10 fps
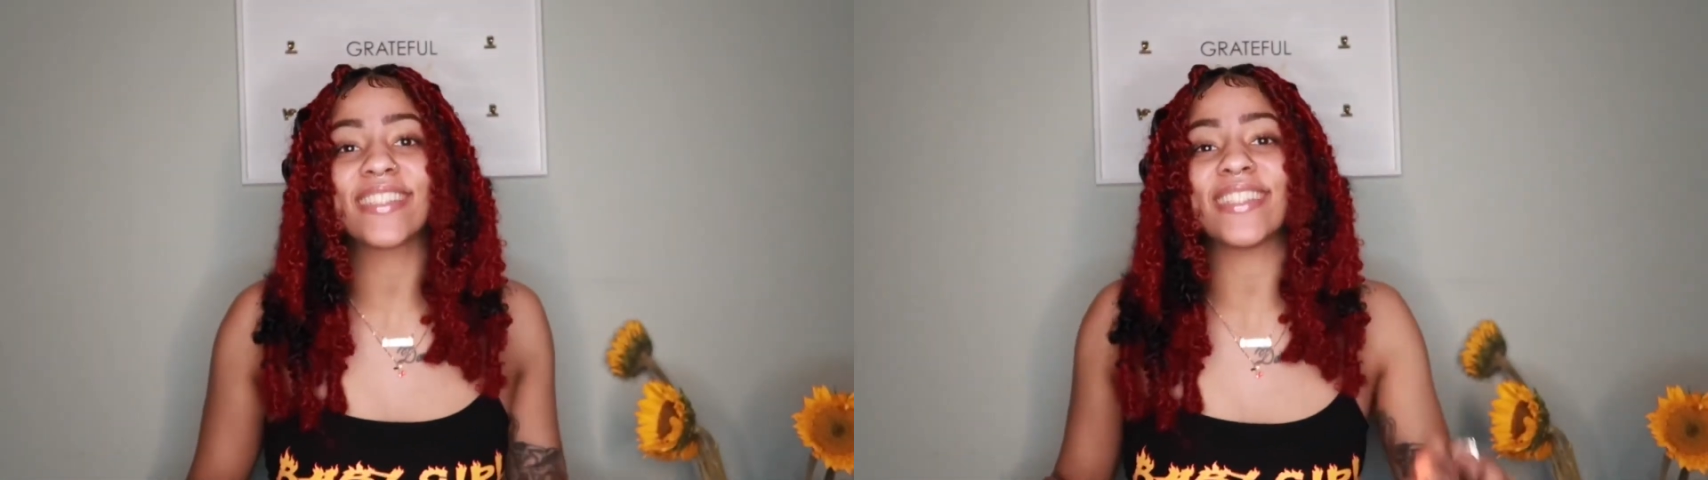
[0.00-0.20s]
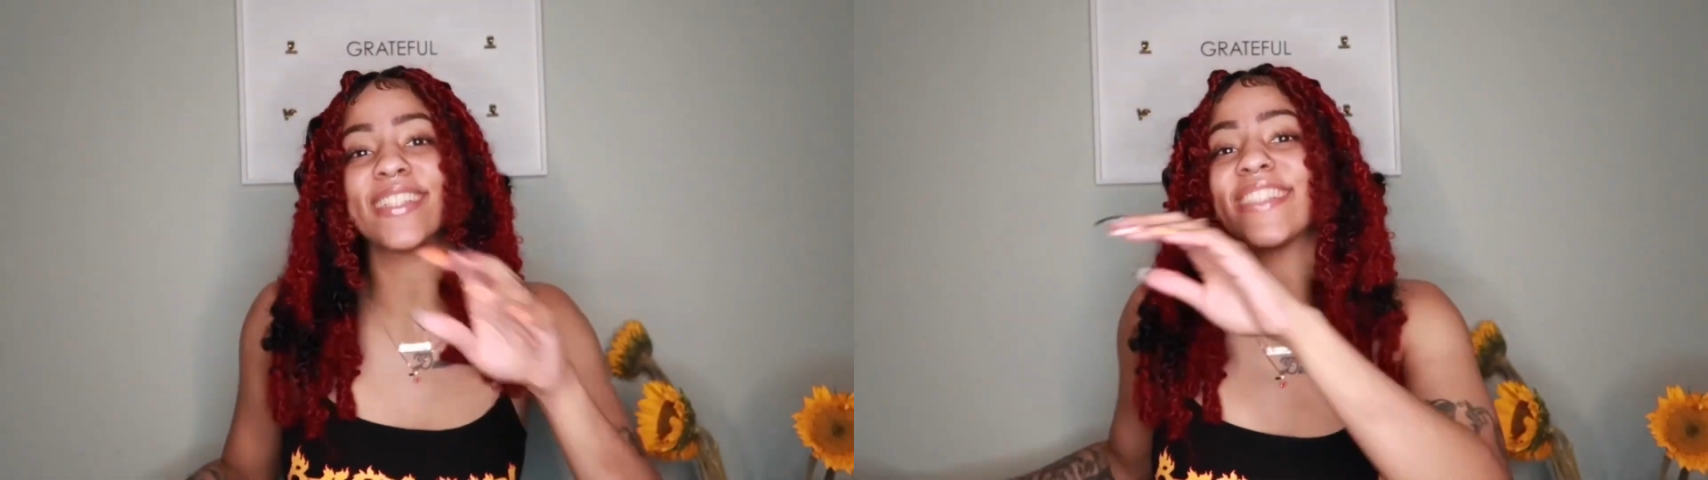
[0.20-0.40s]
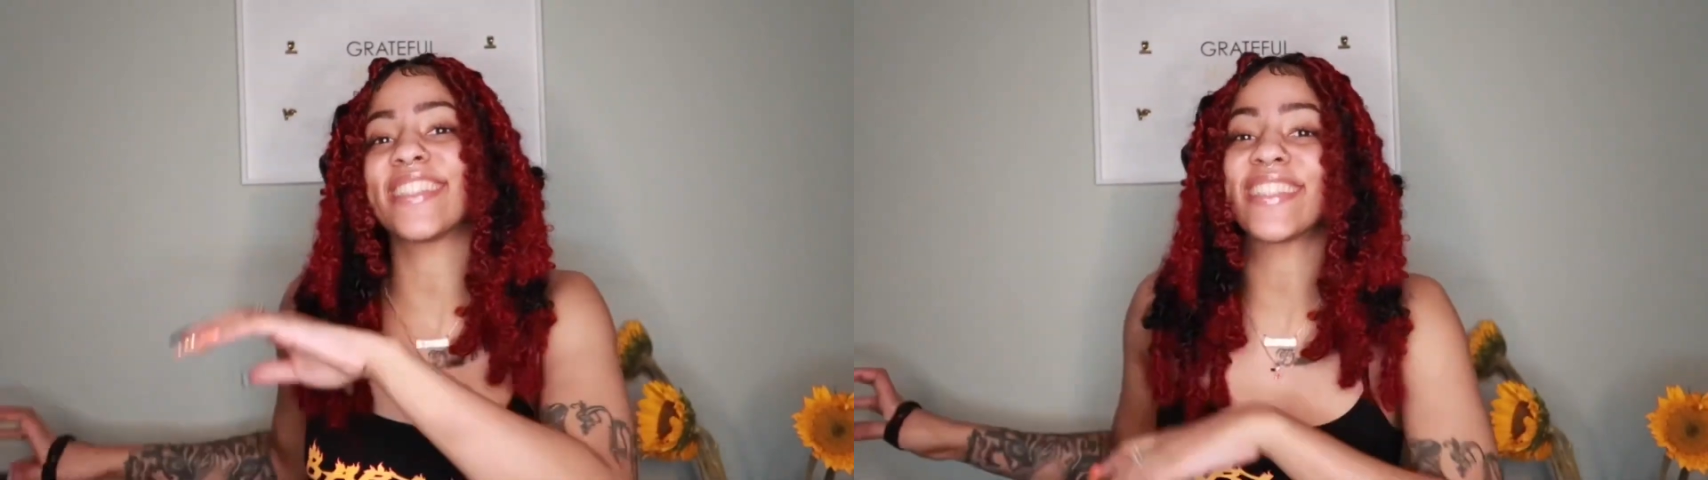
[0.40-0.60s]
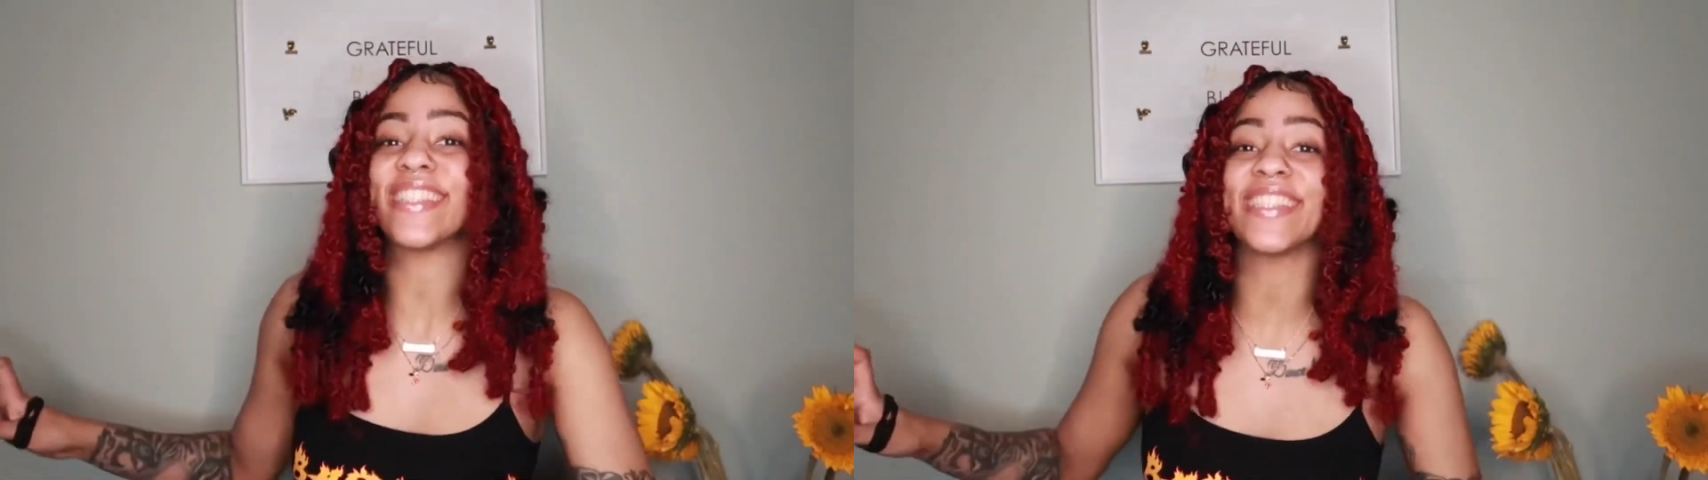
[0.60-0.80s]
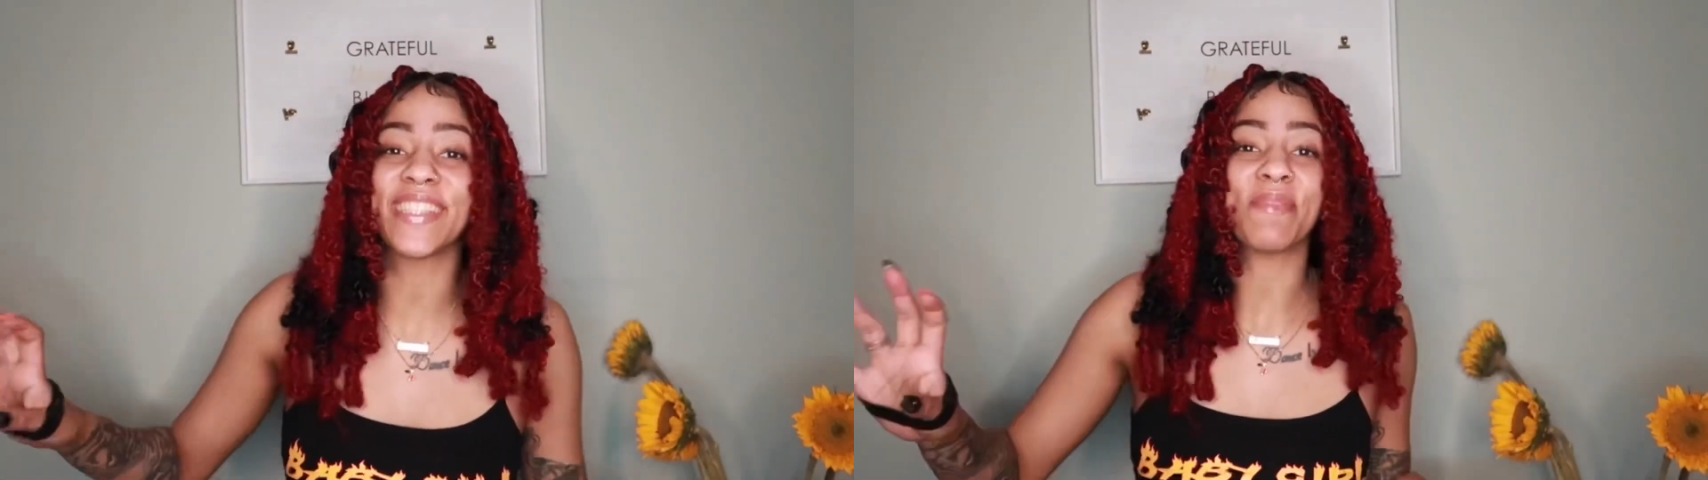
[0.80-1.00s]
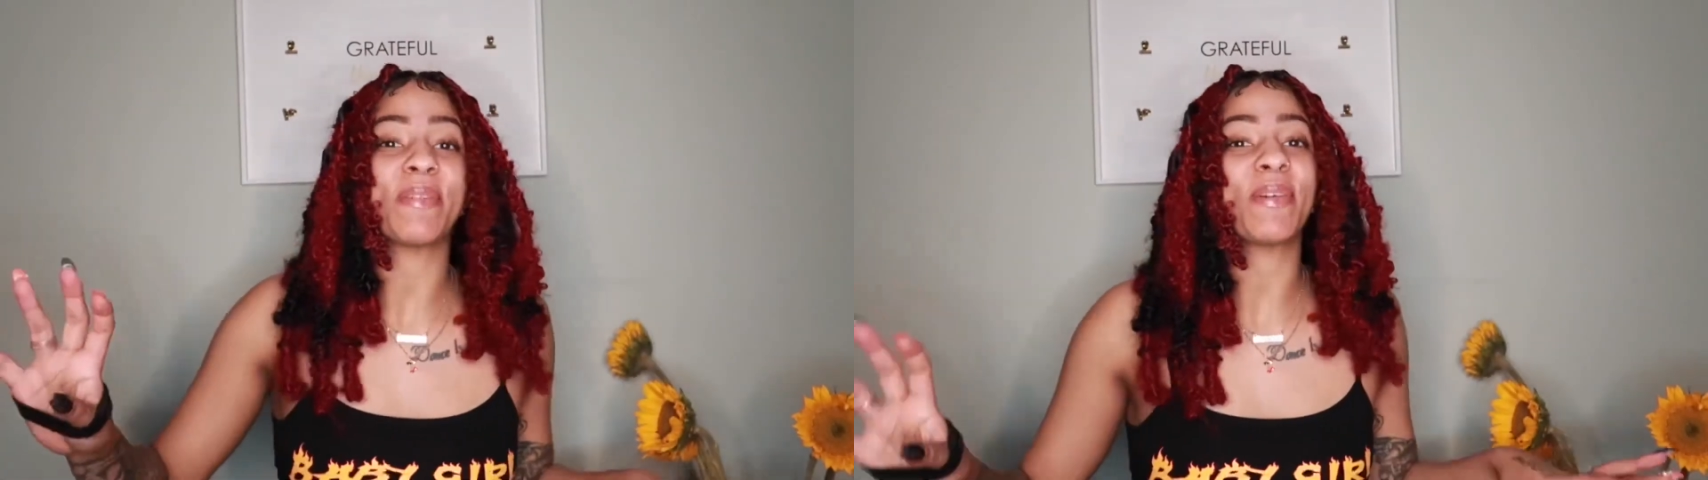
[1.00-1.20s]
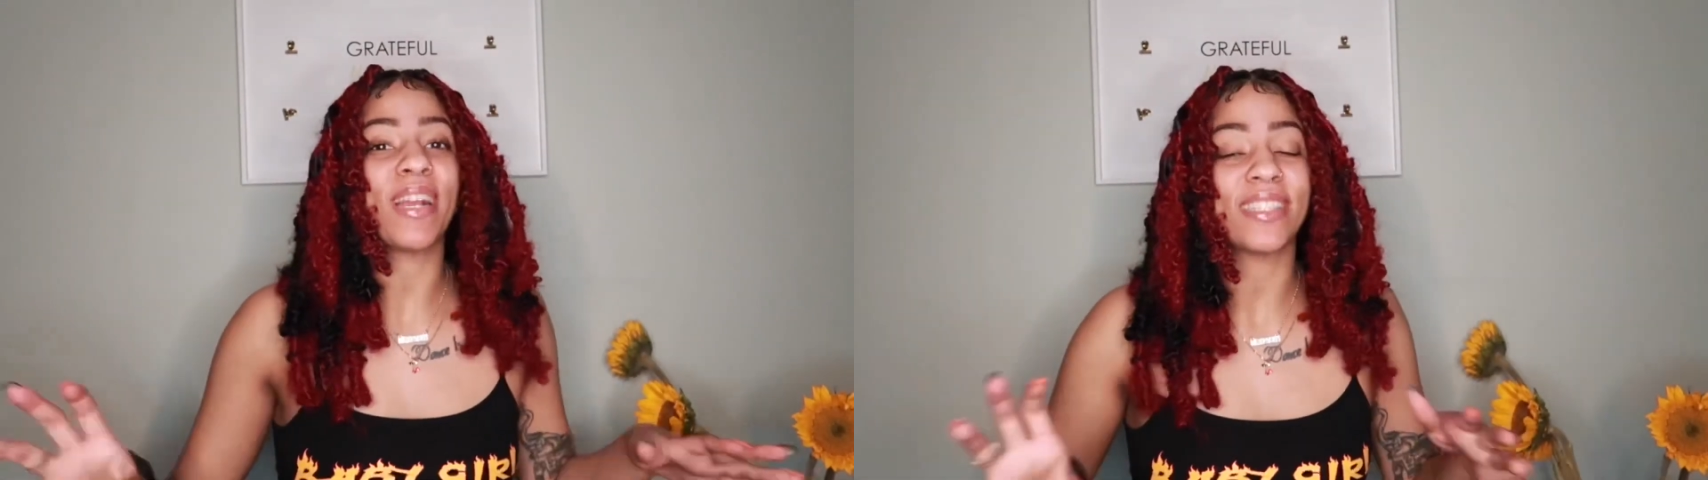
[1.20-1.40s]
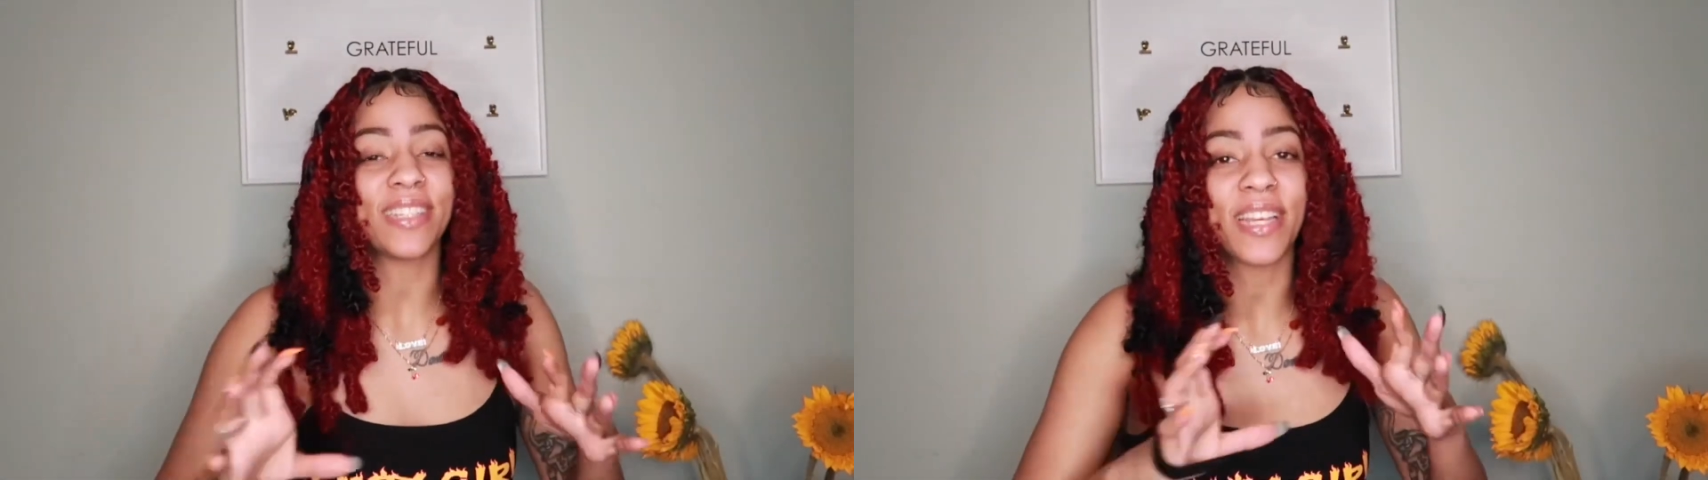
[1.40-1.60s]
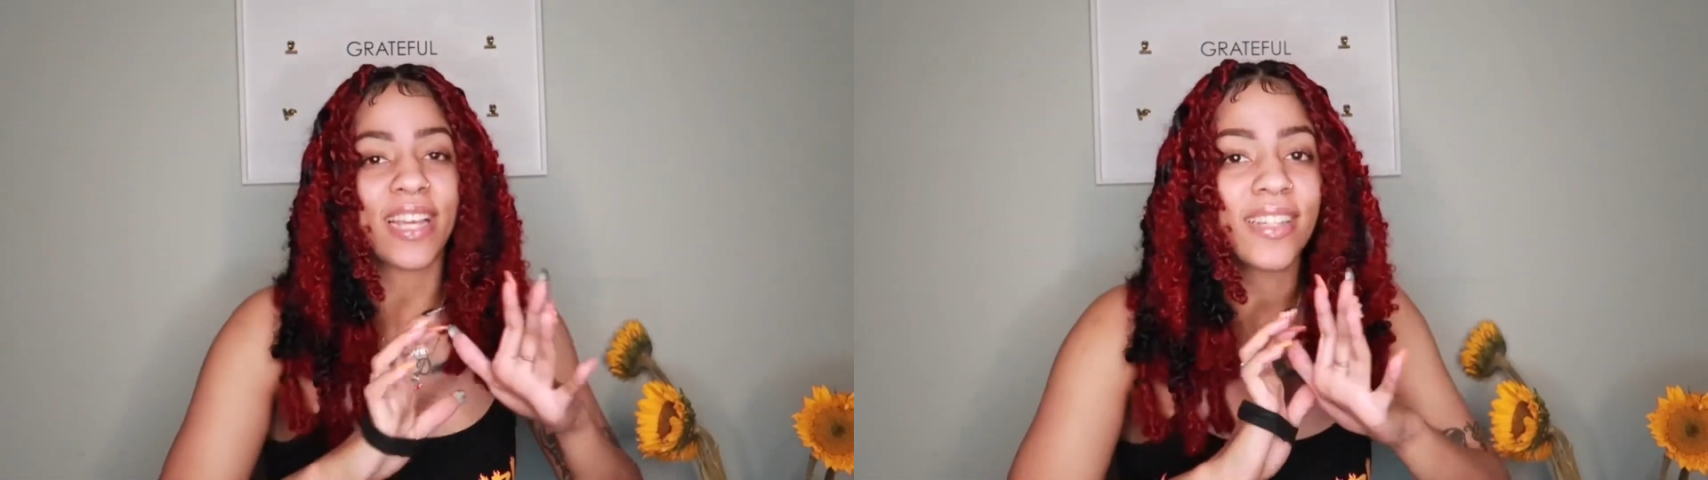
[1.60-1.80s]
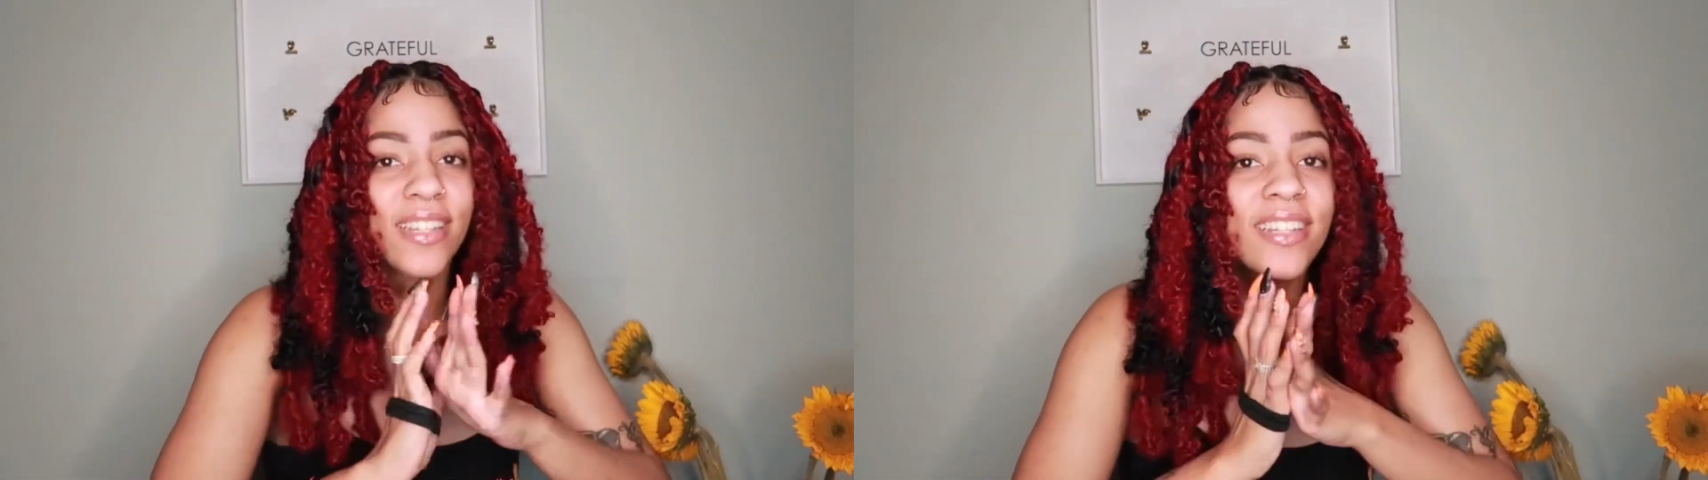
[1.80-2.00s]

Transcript: this is gonna be crazy, okay.